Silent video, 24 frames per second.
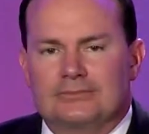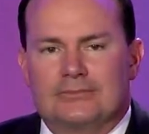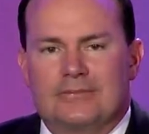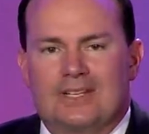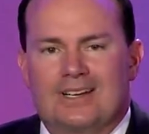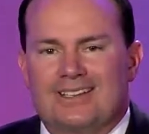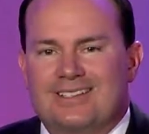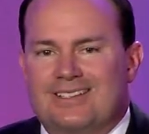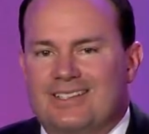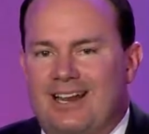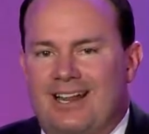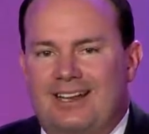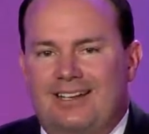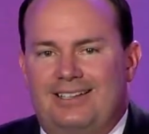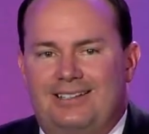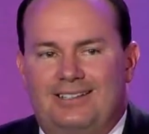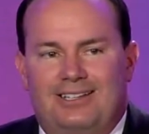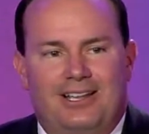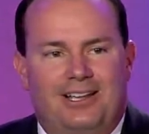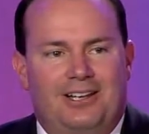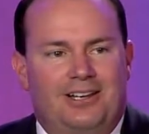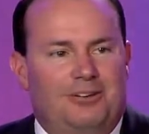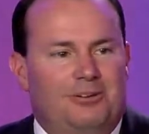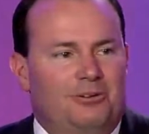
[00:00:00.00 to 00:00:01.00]
And I said, I,
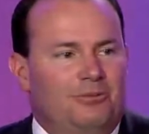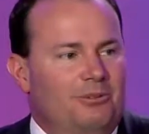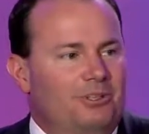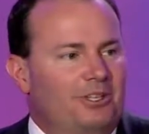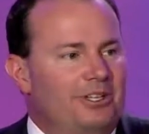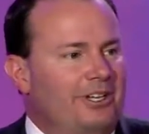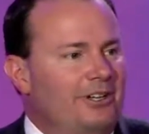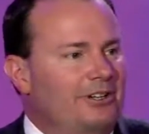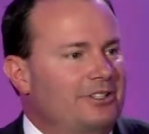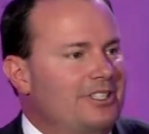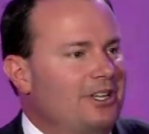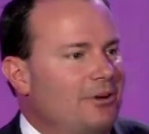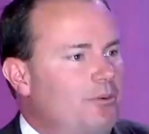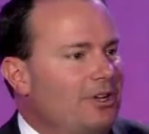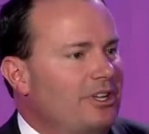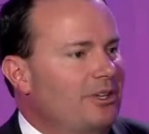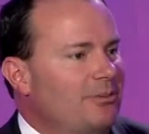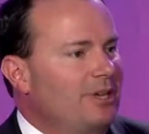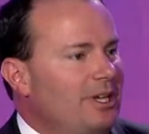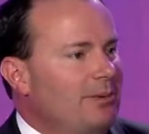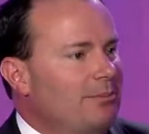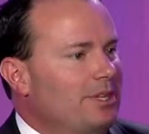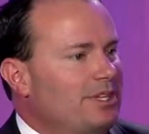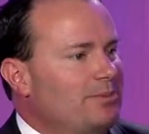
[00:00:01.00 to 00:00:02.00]
I, don't really understand what you
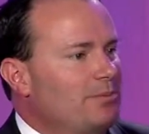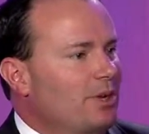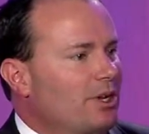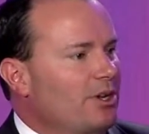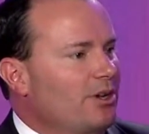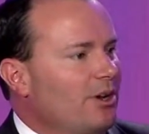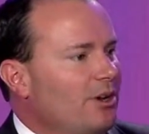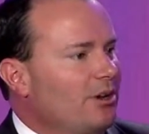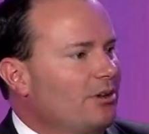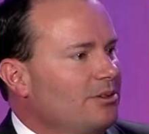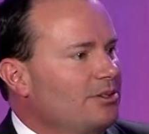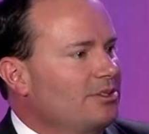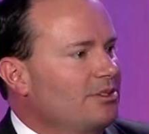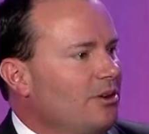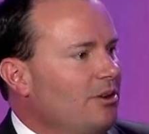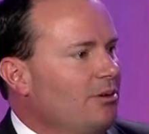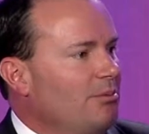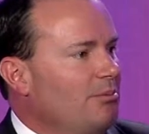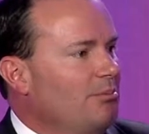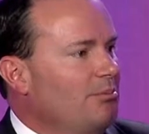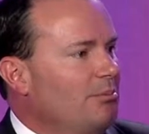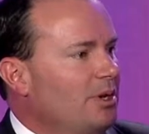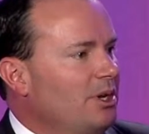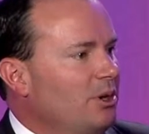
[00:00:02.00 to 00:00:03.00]
mean. Mitch McConnell's our
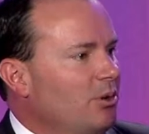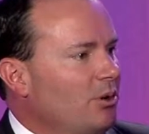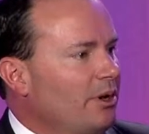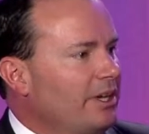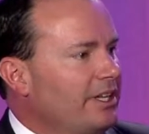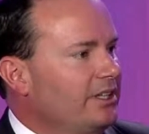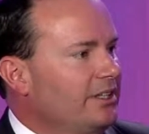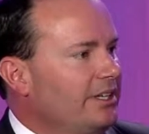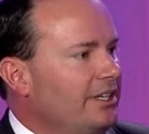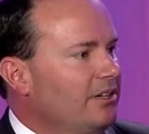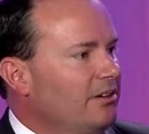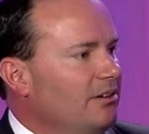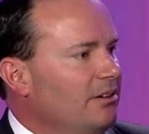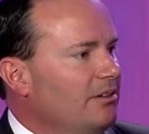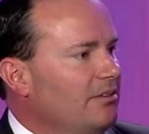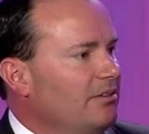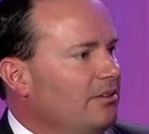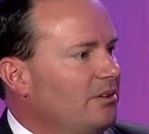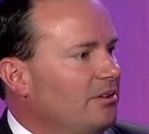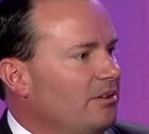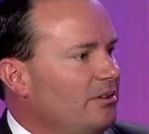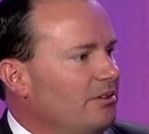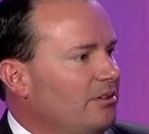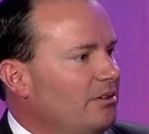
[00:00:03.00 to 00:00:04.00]
minority leader.
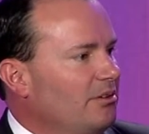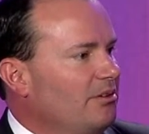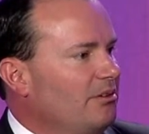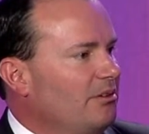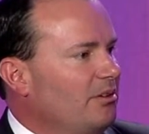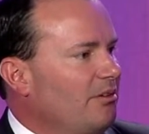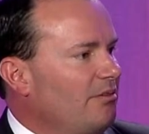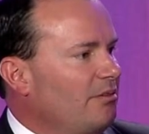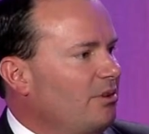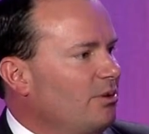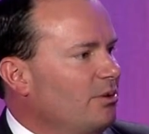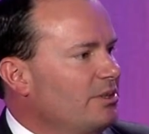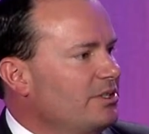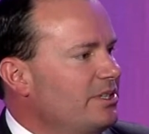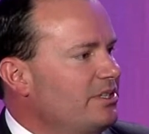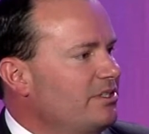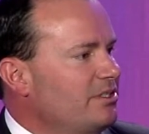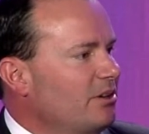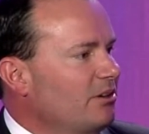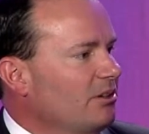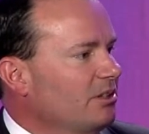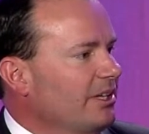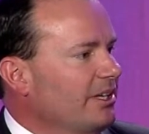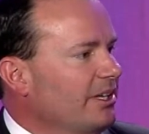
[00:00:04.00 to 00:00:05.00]
Uh, of course, he's
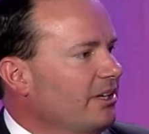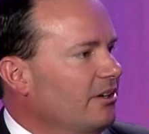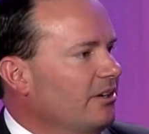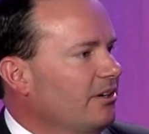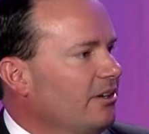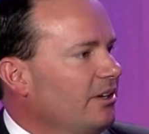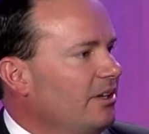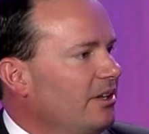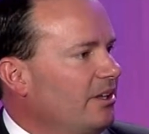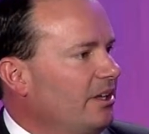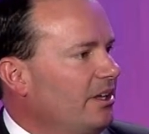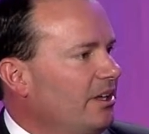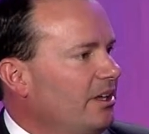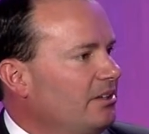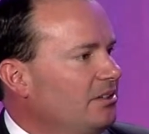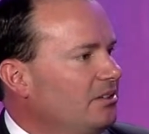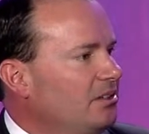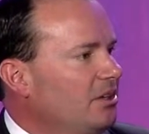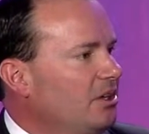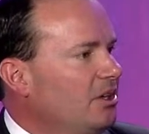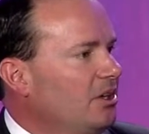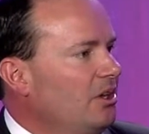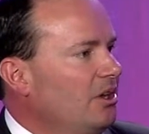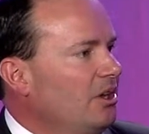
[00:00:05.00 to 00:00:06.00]
our leader. And
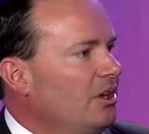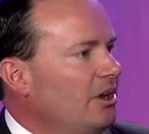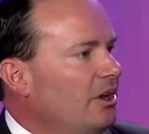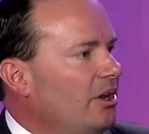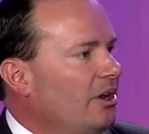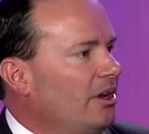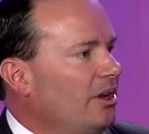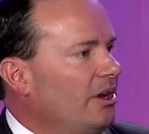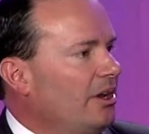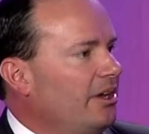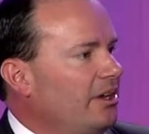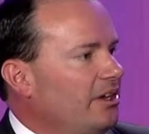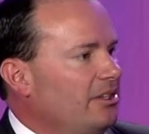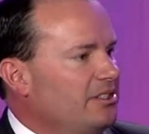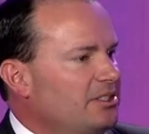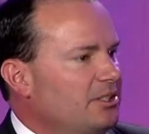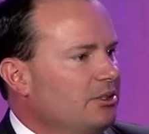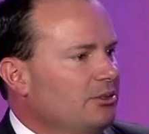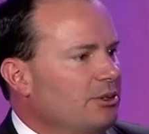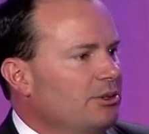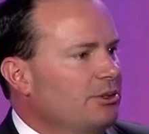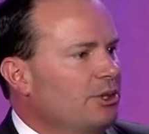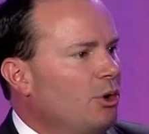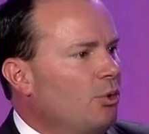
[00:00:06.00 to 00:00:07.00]
uh, I
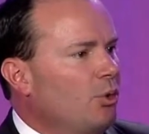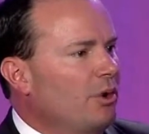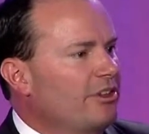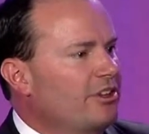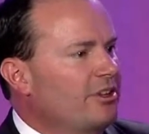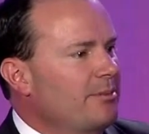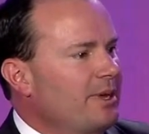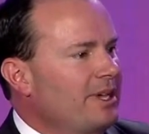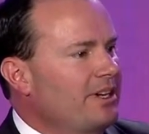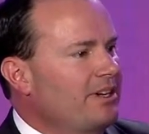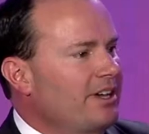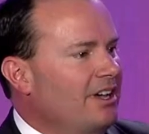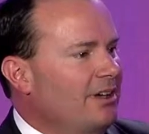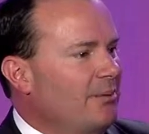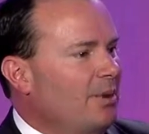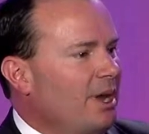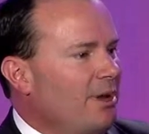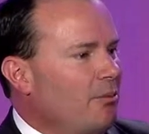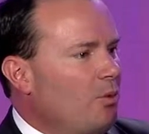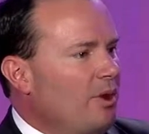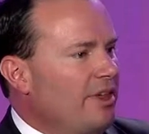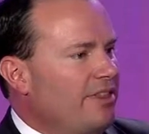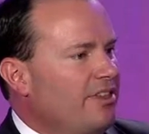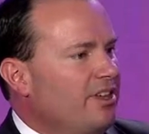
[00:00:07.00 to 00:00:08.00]
still don't know whether you mean, am I
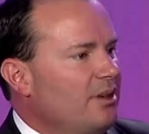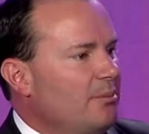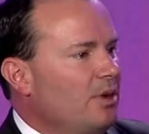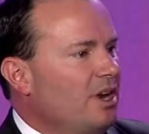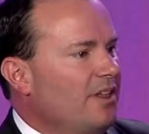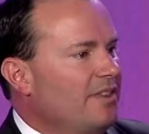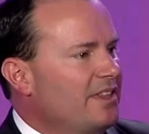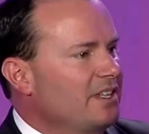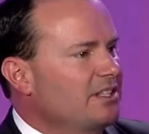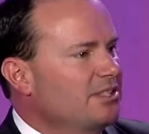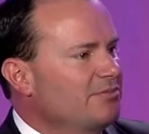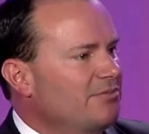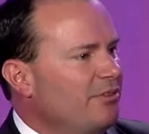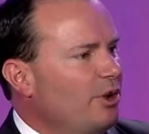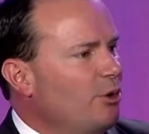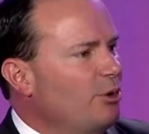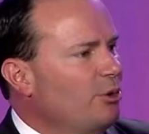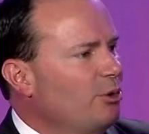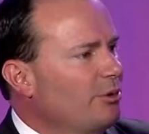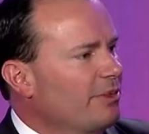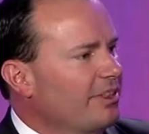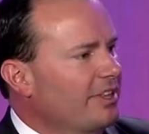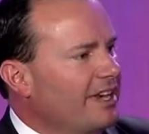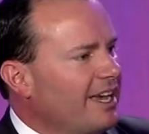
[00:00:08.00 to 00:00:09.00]
with him on this vote
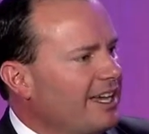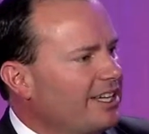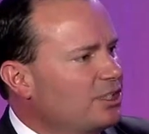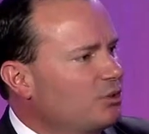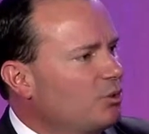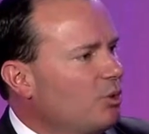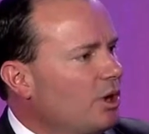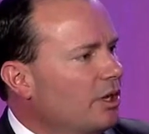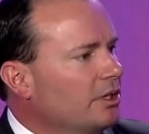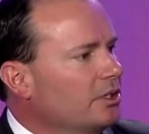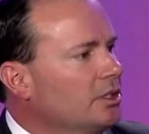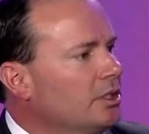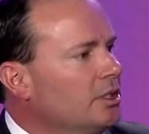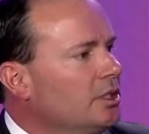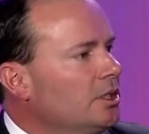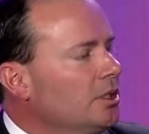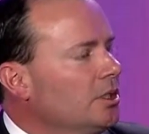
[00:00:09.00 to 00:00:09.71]
or the next one?